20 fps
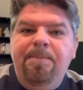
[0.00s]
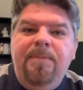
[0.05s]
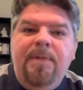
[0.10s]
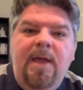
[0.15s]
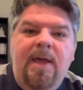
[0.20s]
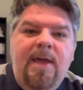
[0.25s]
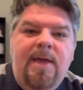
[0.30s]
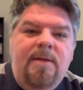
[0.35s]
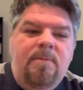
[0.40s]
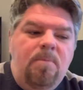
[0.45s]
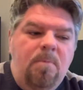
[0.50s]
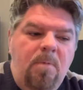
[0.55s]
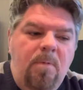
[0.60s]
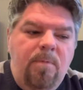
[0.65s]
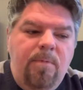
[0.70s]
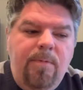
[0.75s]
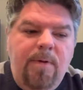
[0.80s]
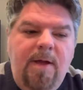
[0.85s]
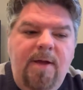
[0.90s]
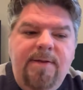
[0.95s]
And
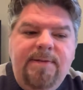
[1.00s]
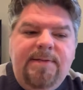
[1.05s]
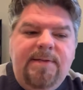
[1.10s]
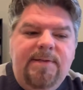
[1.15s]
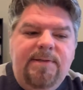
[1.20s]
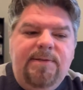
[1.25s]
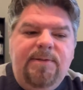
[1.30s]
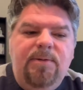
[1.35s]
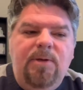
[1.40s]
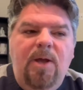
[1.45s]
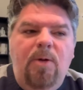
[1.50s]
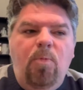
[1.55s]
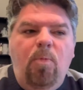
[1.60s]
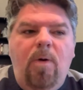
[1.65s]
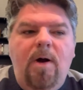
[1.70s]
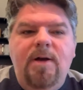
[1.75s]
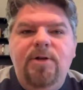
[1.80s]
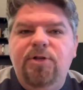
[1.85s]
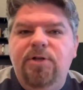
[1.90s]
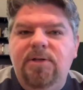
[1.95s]
us as
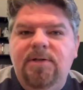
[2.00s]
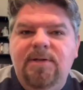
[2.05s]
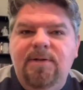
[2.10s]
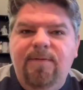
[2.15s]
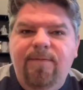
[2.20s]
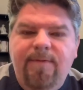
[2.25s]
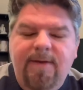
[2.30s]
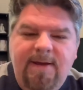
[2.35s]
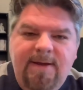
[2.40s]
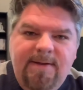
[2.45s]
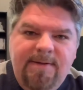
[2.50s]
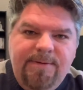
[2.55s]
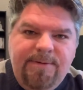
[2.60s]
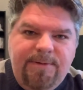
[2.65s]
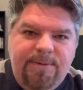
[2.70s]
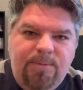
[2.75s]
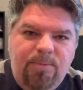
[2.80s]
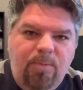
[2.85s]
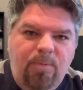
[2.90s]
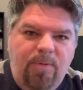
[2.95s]
Washington
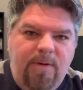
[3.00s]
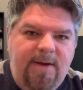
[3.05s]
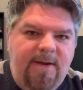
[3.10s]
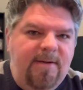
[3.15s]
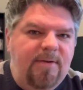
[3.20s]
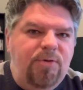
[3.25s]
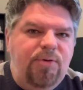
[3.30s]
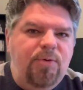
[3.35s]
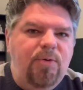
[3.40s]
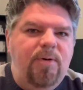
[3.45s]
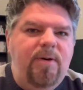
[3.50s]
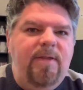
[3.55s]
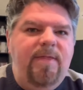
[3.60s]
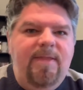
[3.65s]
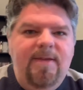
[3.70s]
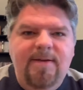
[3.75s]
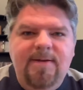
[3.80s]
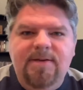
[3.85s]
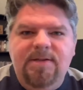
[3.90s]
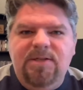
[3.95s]
fans, we enjoyed
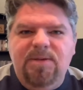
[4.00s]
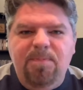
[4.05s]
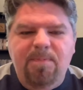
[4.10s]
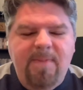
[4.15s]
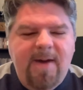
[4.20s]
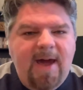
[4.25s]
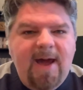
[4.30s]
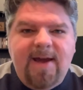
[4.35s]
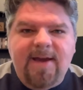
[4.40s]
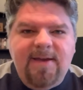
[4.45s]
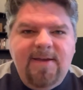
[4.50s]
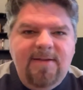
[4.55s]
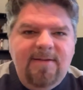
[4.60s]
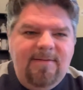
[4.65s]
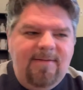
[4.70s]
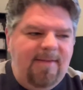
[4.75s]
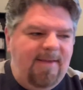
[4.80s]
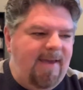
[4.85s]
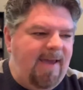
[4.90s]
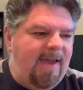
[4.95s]
this back
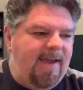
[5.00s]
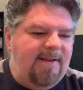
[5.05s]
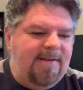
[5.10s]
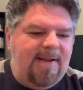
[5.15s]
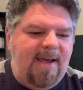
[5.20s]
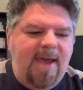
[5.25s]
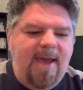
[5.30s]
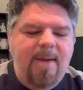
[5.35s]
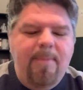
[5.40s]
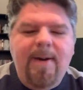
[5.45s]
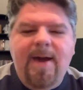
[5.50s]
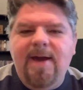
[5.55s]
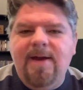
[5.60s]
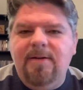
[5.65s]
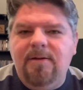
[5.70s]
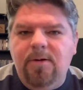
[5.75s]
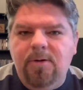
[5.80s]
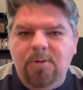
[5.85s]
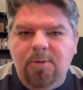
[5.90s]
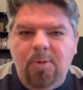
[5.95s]
in the heyday, back
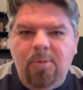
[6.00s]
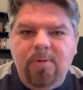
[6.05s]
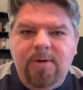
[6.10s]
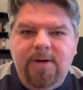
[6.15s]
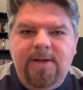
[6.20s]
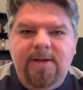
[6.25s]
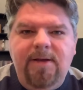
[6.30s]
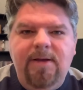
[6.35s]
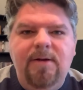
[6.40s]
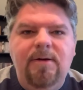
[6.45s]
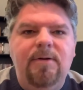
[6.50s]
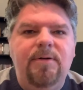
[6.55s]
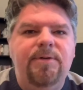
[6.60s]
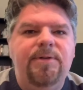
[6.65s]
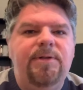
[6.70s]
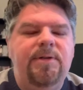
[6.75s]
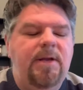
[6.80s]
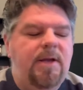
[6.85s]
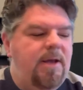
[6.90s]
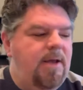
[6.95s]
in our glory
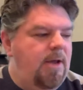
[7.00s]
years.